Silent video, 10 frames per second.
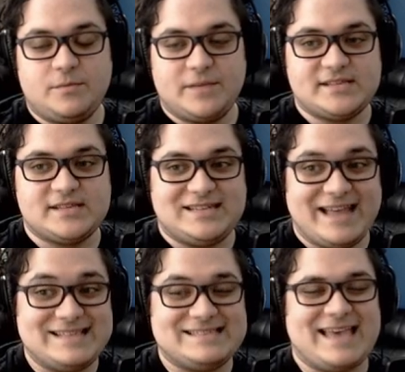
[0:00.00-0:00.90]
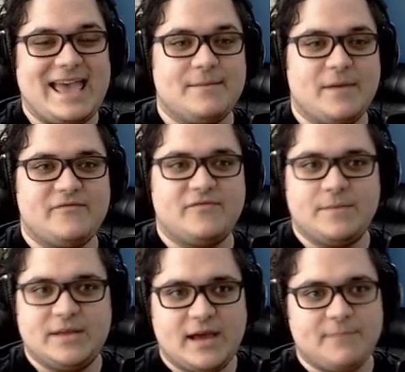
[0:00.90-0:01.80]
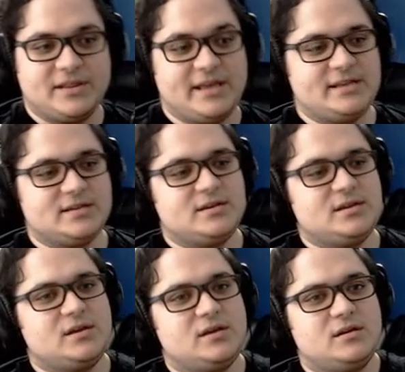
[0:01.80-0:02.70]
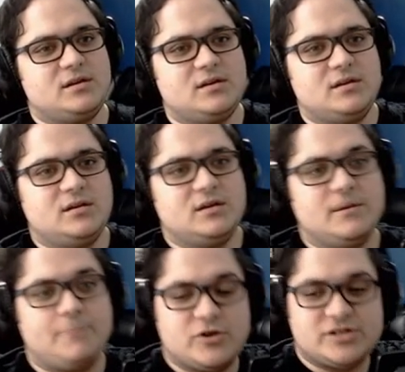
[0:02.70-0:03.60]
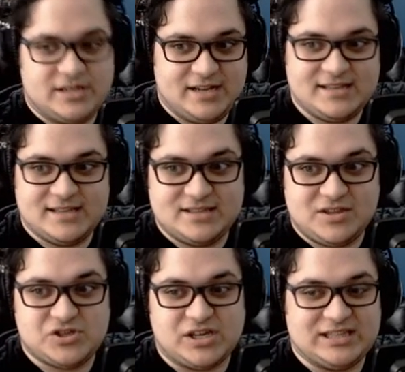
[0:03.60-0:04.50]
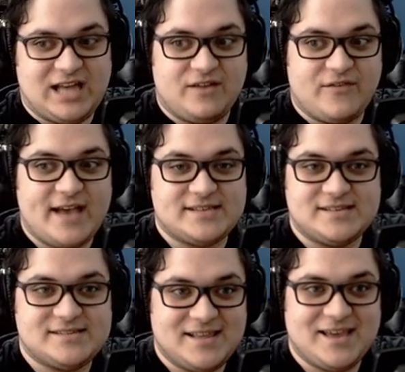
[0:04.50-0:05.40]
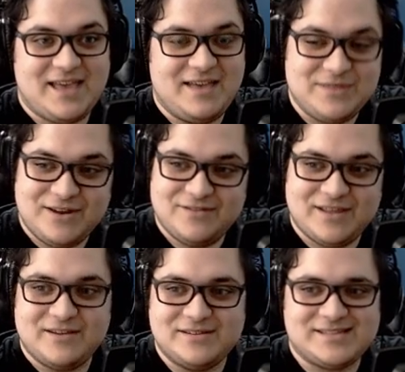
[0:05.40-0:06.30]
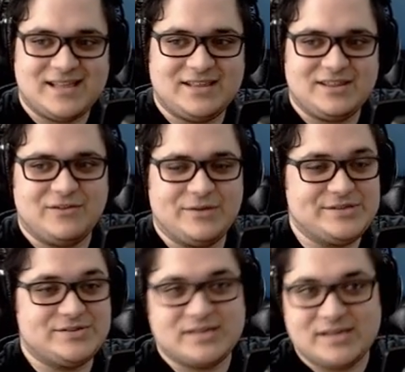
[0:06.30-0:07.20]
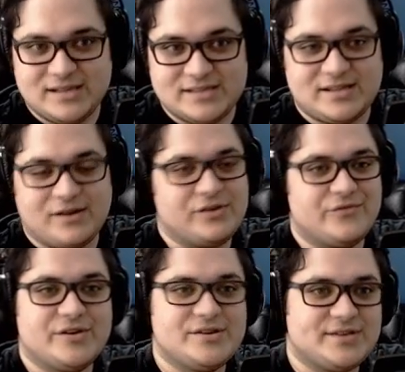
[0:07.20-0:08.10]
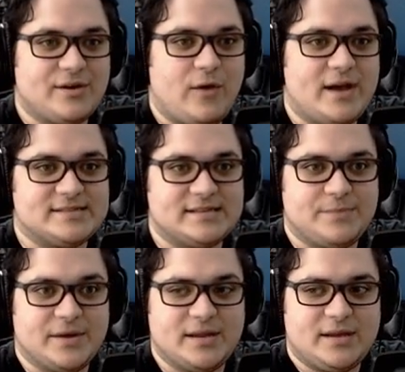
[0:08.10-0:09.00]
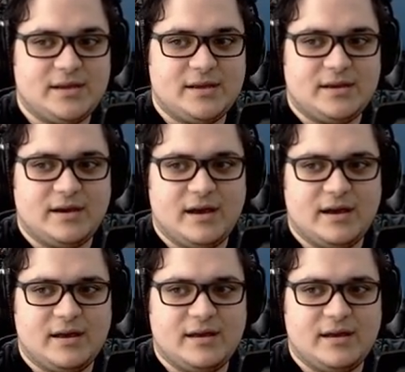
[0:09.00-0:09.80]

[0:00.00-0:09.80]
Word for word: but that's a dense game. I've, I mean I played good portion in it. It. There's a lot of assets in that game, you know. They, it's not like they're reusing it unless they're reusing it wisely, but uh,